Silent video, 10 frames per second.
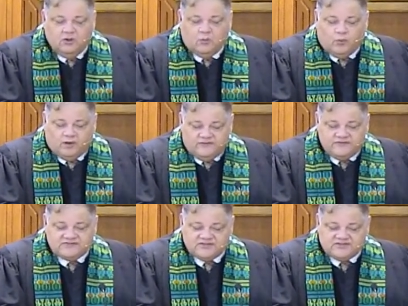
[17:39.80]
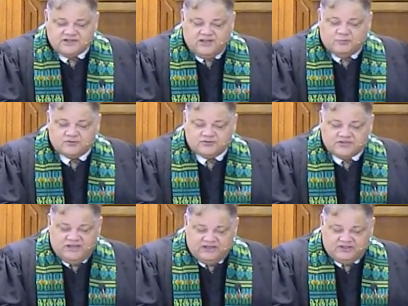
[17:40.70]
One of his disciples,
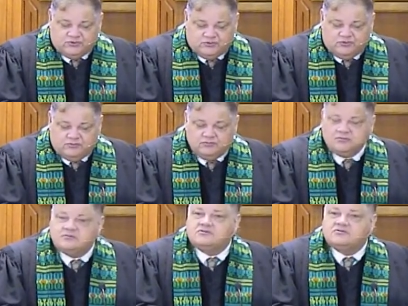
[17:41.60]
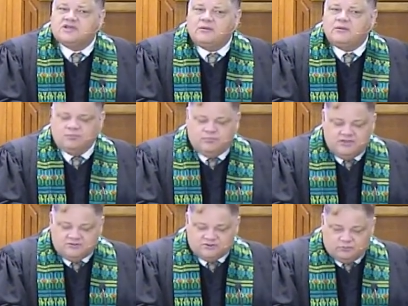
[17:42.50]
Andrew, Simon
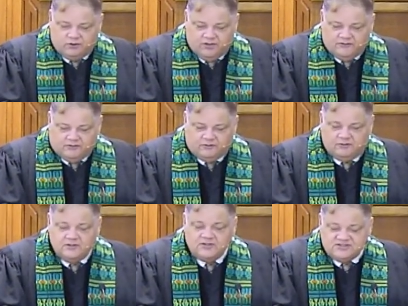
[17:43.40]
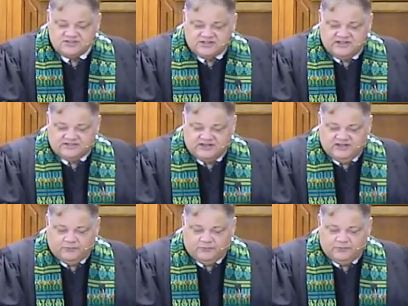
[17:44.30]
Peter's brother, said to
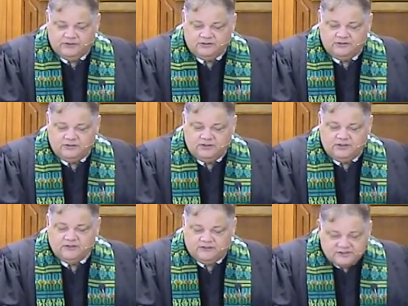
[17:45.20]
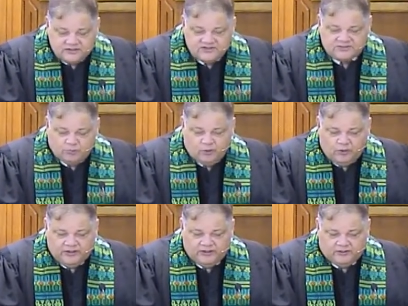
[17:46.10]
him, There is a
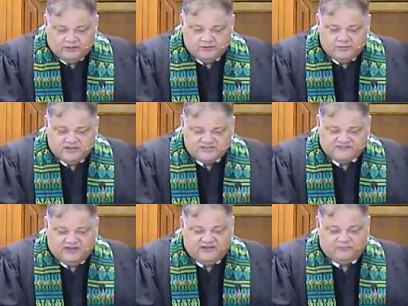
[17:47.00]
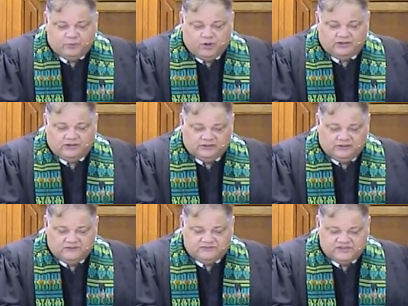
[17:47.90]
boy here who has five barley
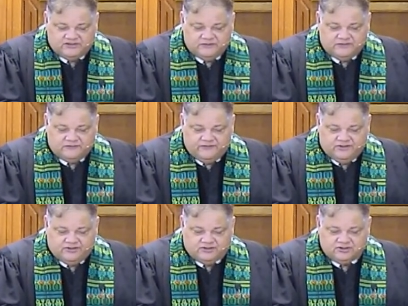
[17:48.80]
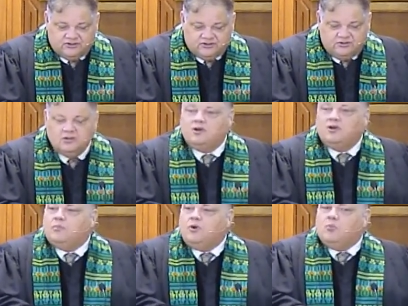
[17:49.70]
loaves and two fish
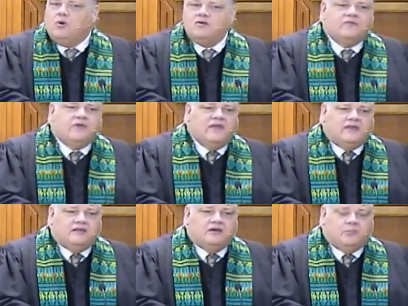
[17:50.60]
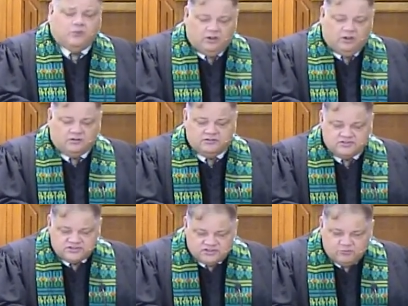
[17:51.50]
but what are they among
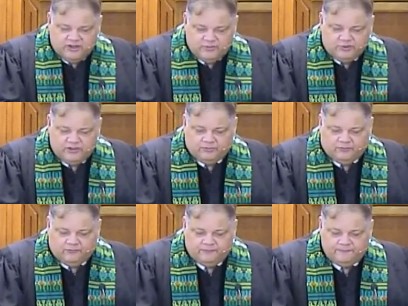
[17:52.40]
so many people?